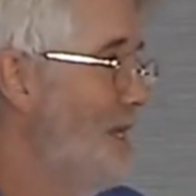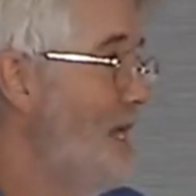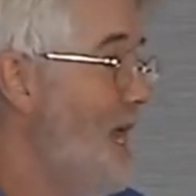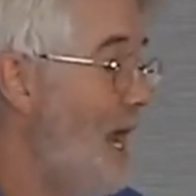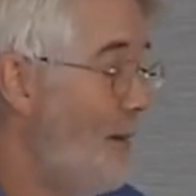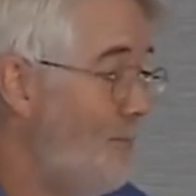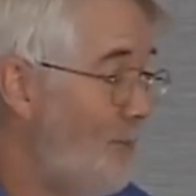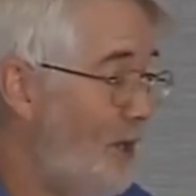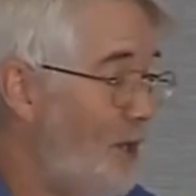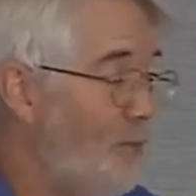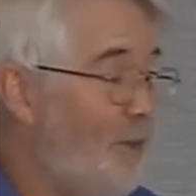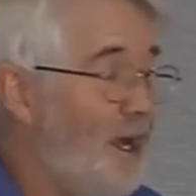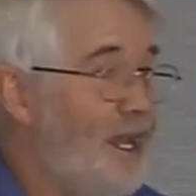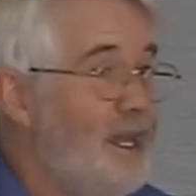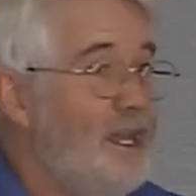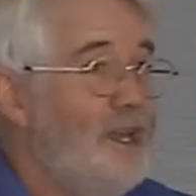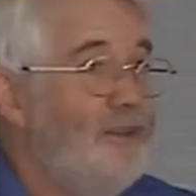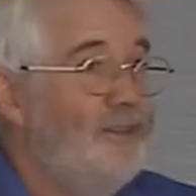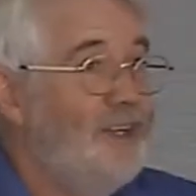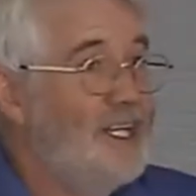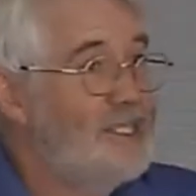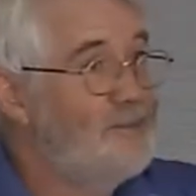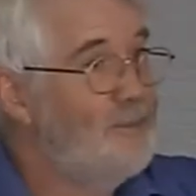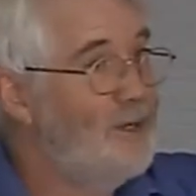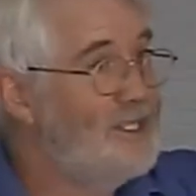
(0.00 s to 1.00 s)
And by the way,
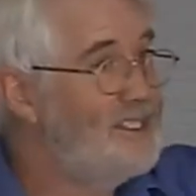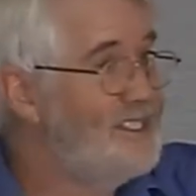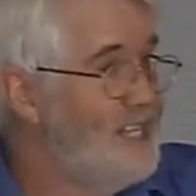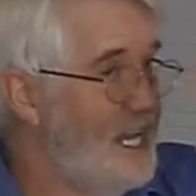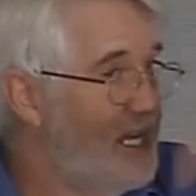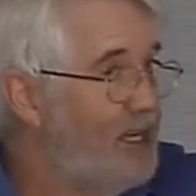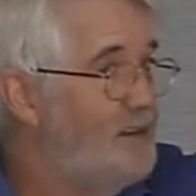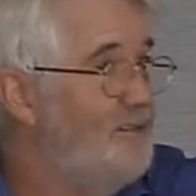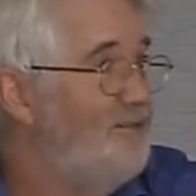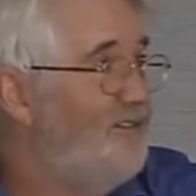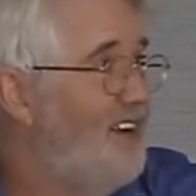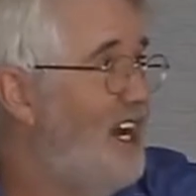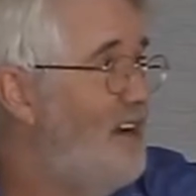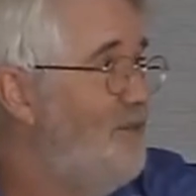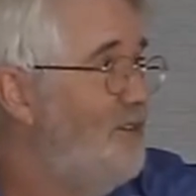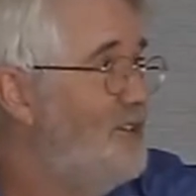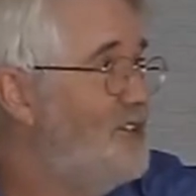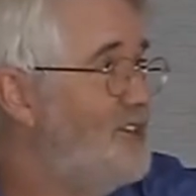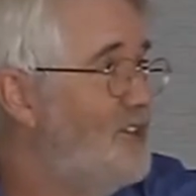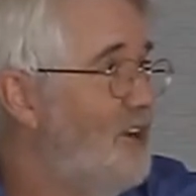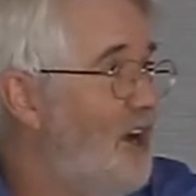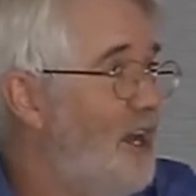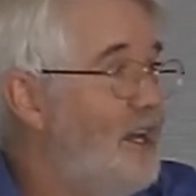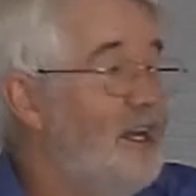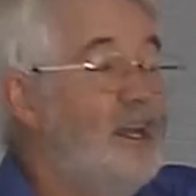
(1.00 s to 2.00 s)
that's my second favourite
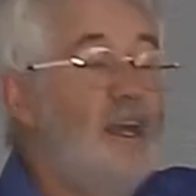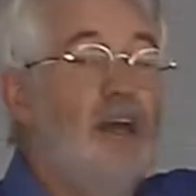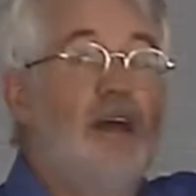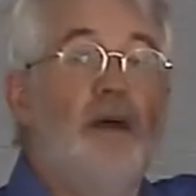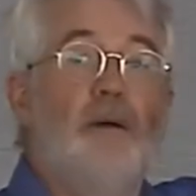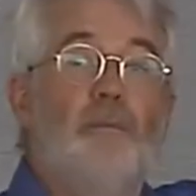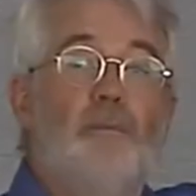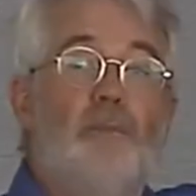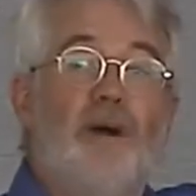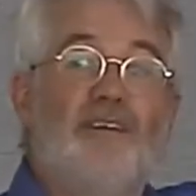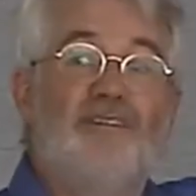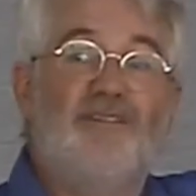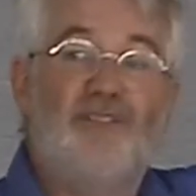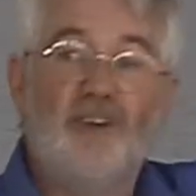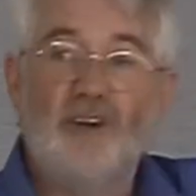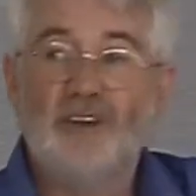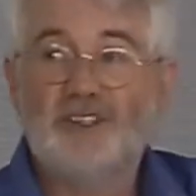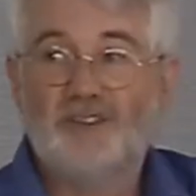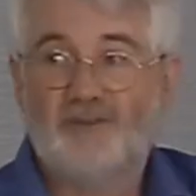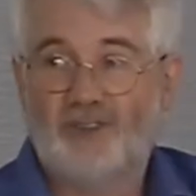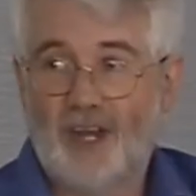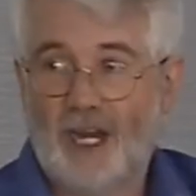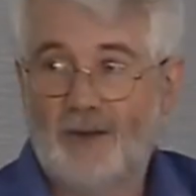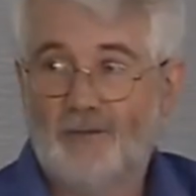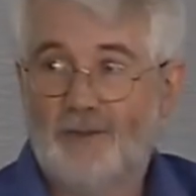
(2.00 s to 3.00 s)
site. My
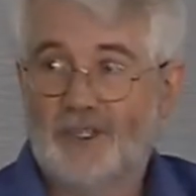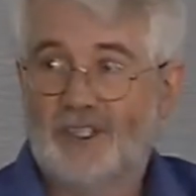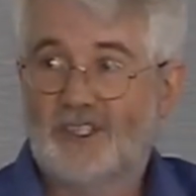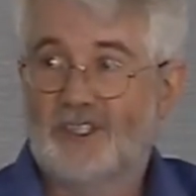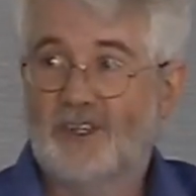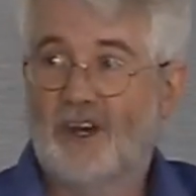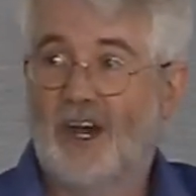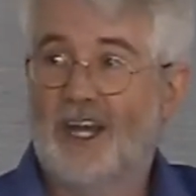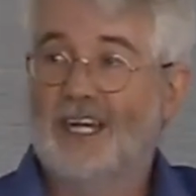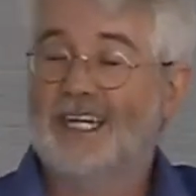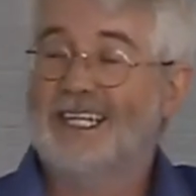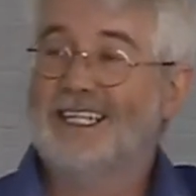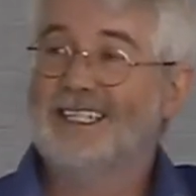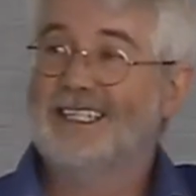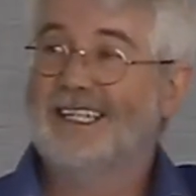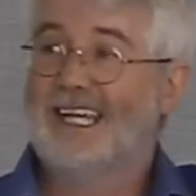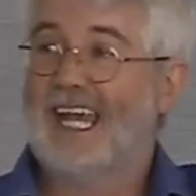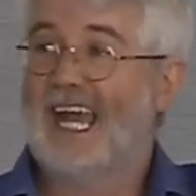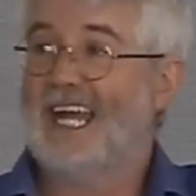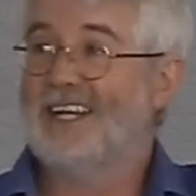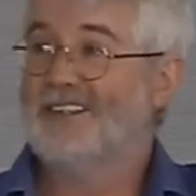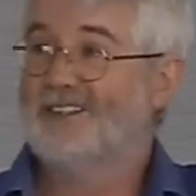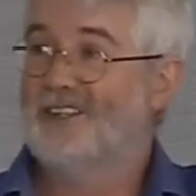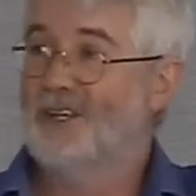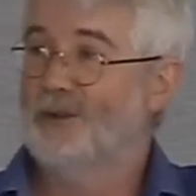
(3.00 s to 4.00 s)
first favourite site is
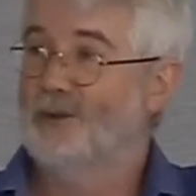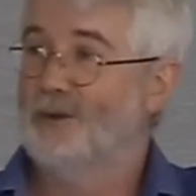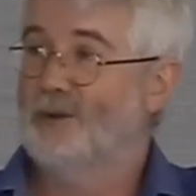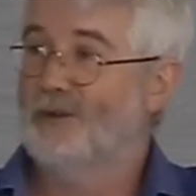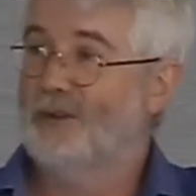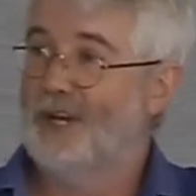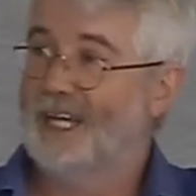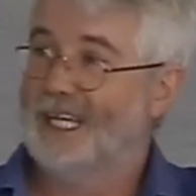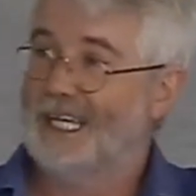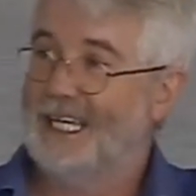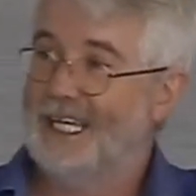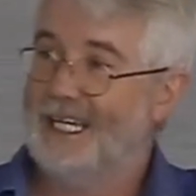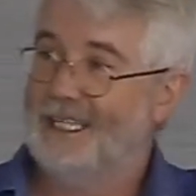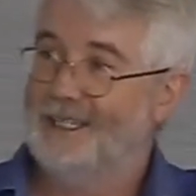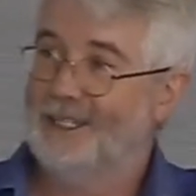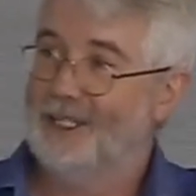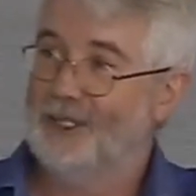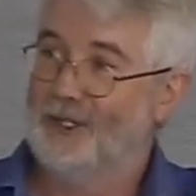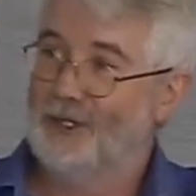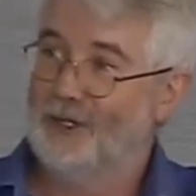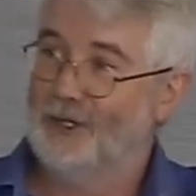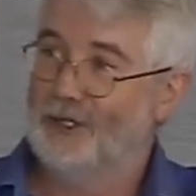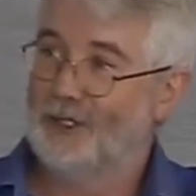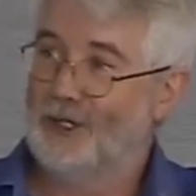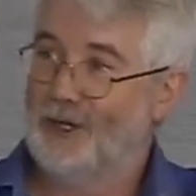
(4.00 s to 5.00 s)

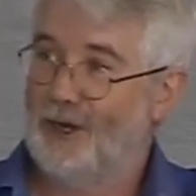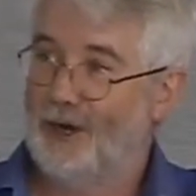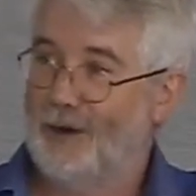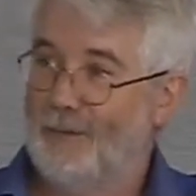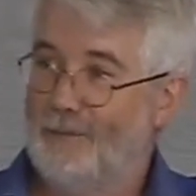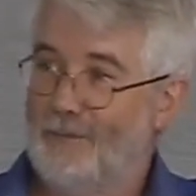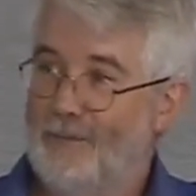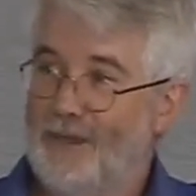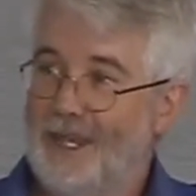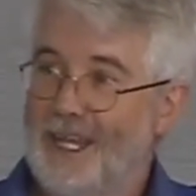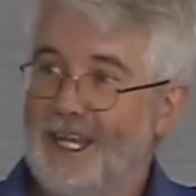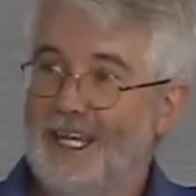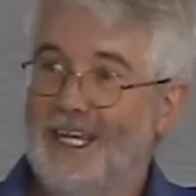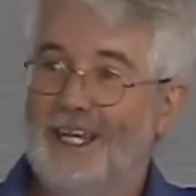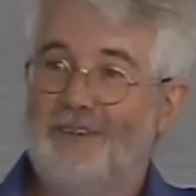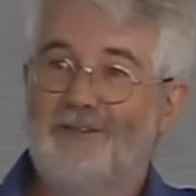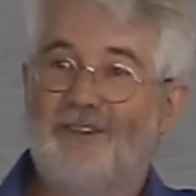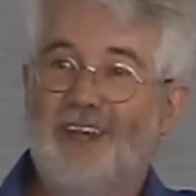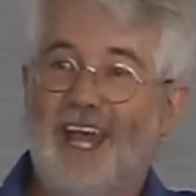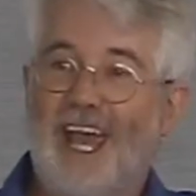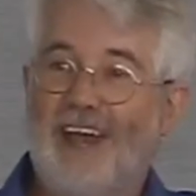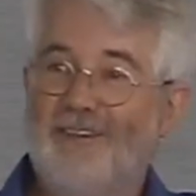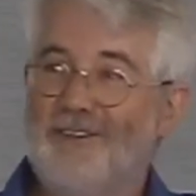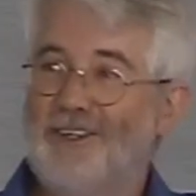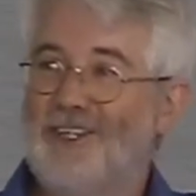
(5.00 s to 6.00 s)
catsthatlooklikehitler.com. If
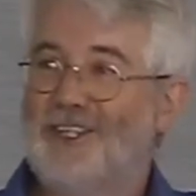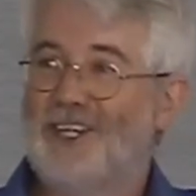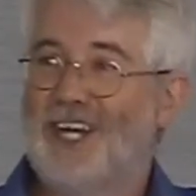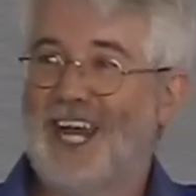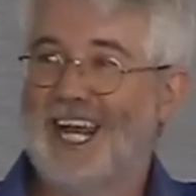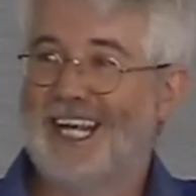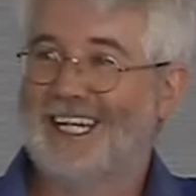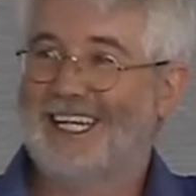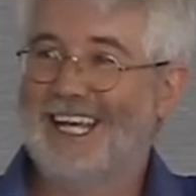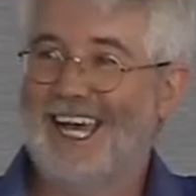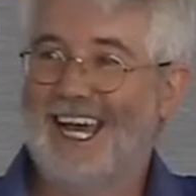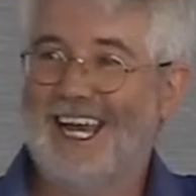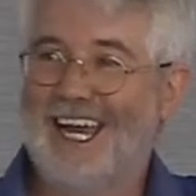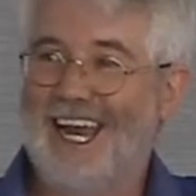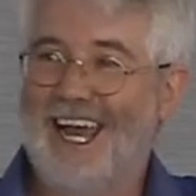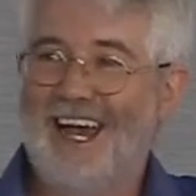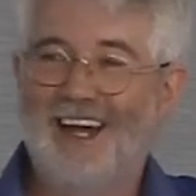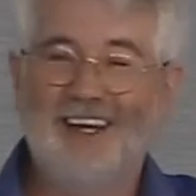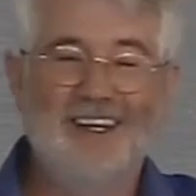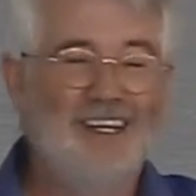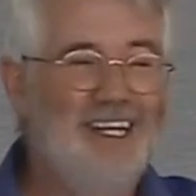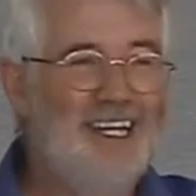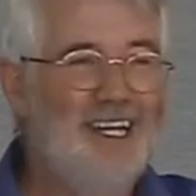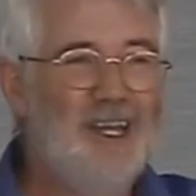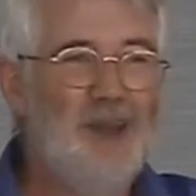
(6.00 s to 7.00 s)
you haven't checked that
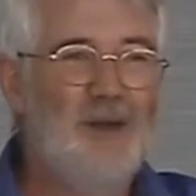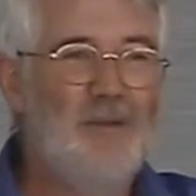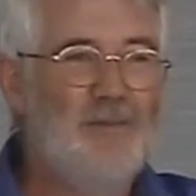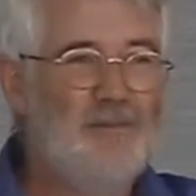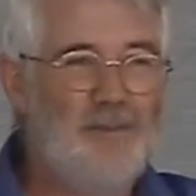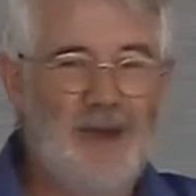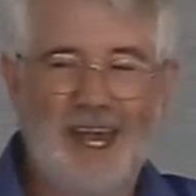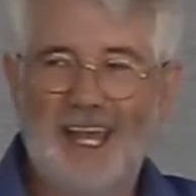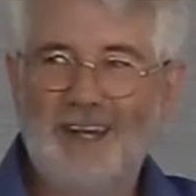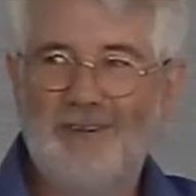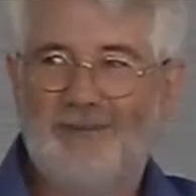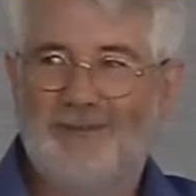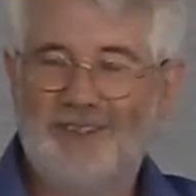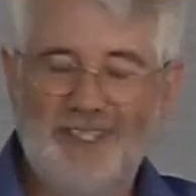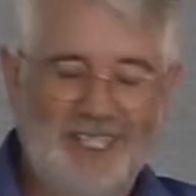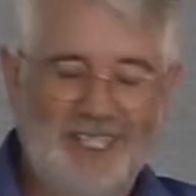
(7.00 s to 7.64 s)
out, made for